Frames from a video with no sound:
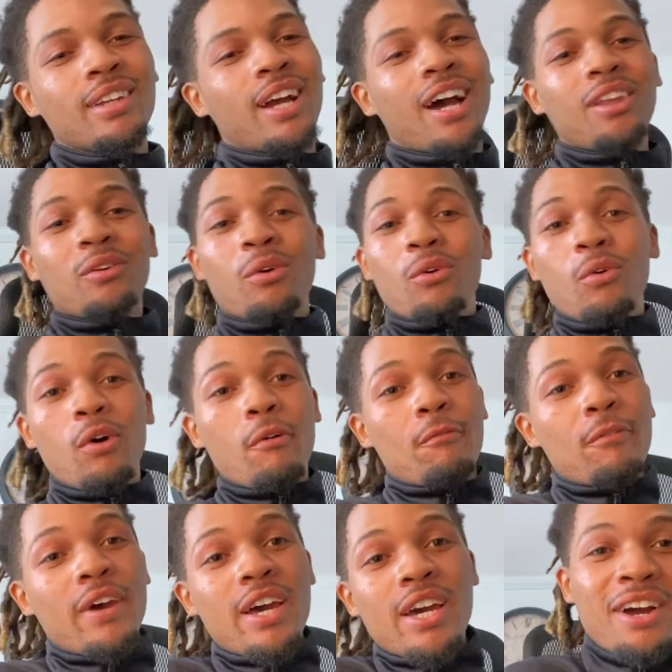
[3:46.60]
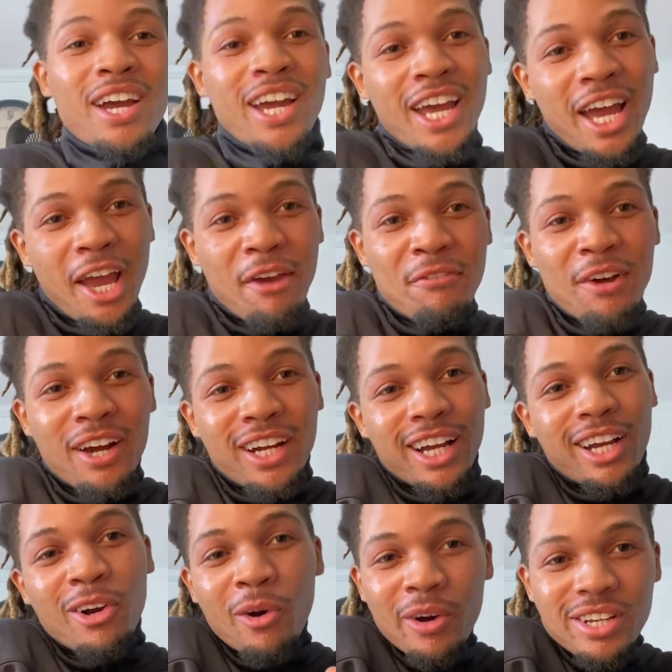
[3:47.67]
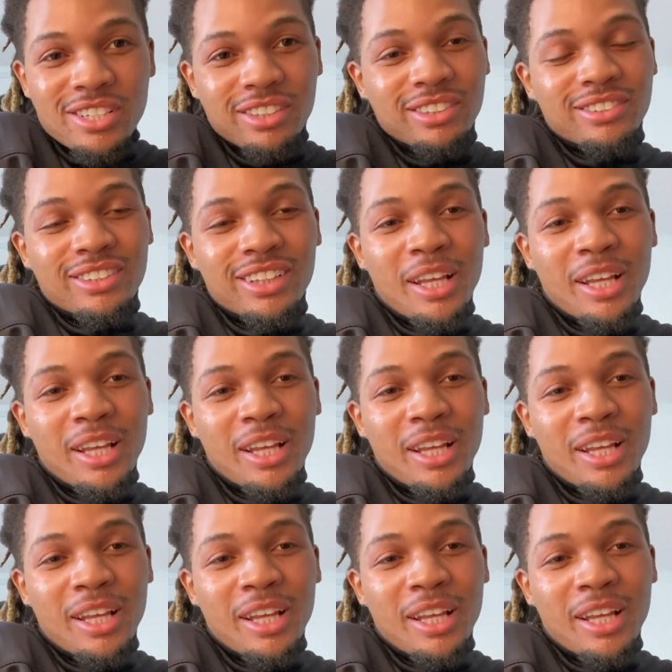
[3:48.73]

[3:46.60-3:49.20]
I know I'm going fast. If y'all got questions,